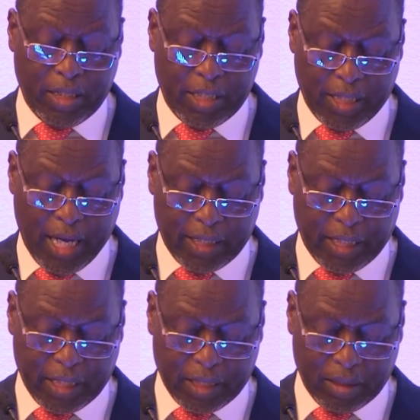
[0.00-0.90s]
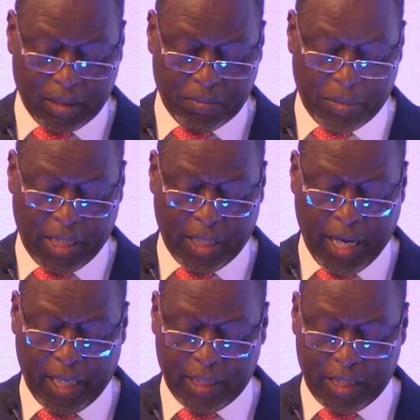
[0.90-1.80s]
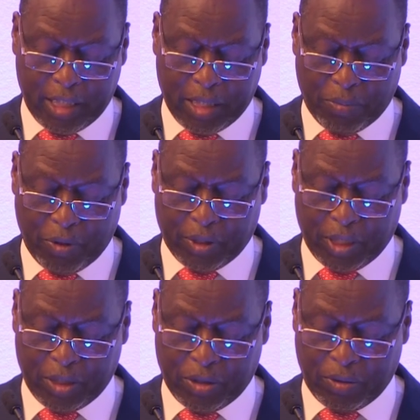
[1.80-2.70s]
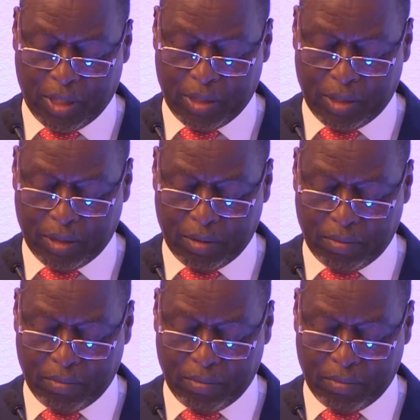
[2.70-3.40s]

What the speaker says: This gathering, being held in this important insurance